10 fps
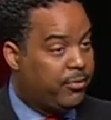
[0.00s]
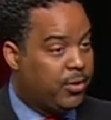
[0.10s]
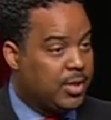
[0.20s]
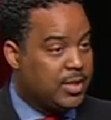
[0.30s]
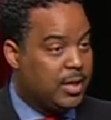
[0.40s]

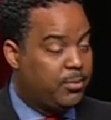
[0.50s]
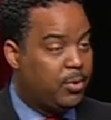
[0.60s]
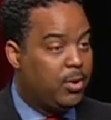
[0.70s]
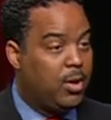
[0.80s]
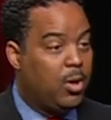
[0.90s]
for
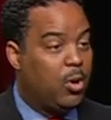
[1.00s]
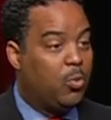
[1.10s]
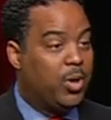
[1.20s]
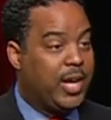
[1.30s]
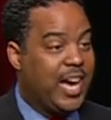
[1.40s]
example,
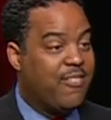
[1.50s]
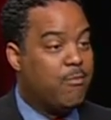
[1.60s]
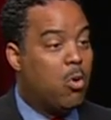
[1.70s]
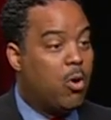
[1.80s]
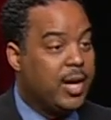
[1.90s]
would have
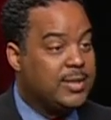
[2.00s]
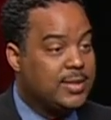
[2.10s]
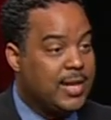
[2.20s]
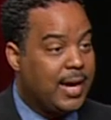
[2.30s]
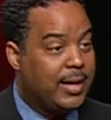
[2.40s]
more at
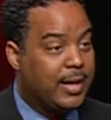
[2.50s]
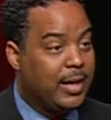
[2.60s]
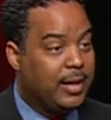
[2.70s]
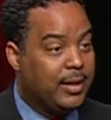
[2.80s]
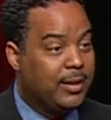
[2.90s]
stake
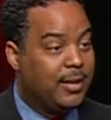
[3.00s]
in